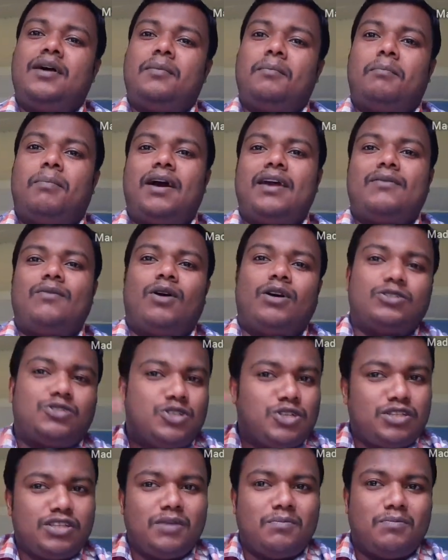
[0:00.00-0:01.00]
By
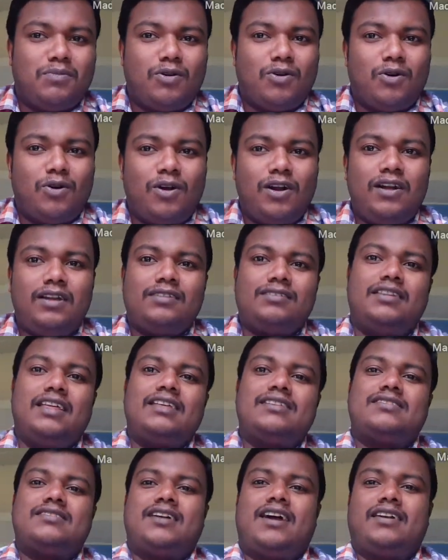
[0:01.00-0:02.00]
watching the ball, they
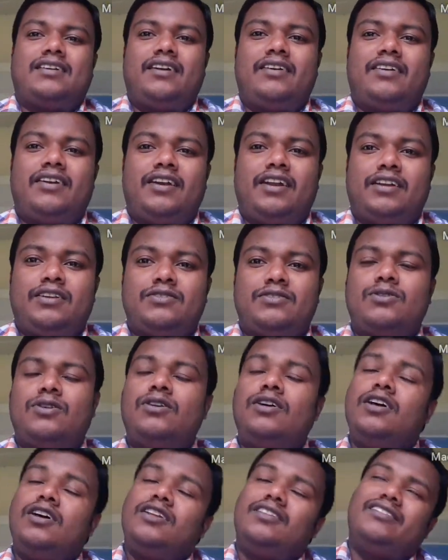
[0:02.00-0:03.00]
started running.
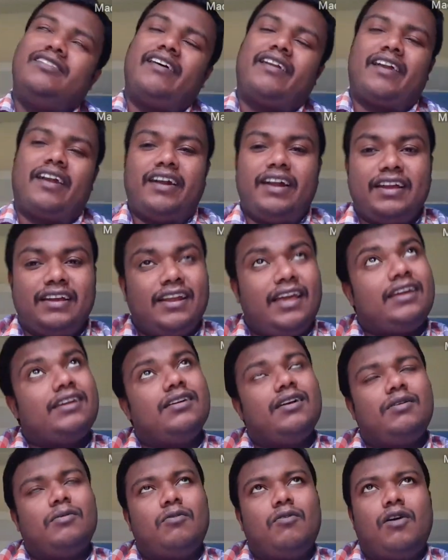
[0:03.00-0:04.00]
So they're running
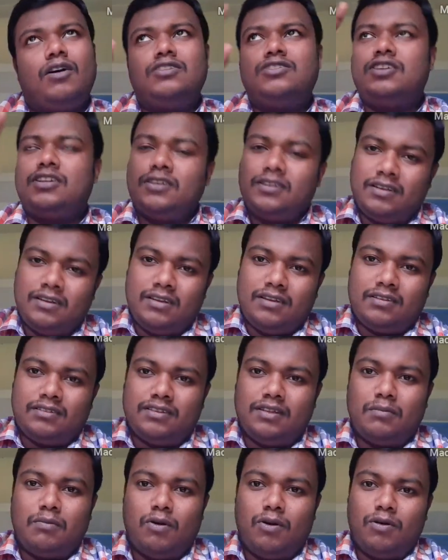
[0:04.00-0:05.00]
like watching
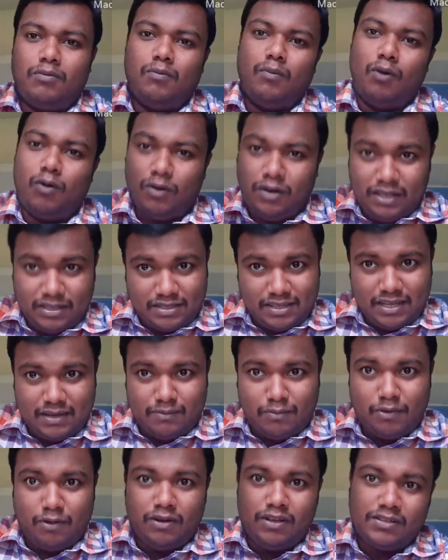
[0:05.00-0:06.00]
the ball. Ball is there.
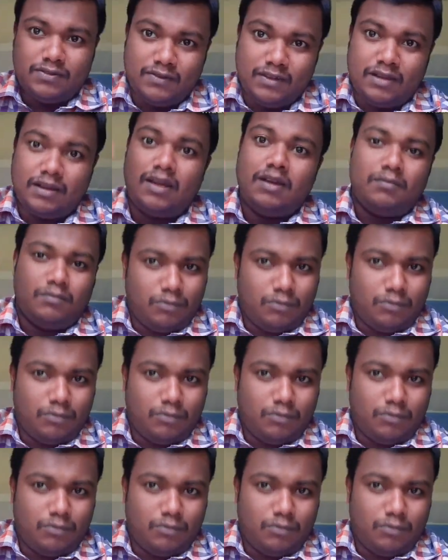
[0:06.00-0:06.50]
Ball is where?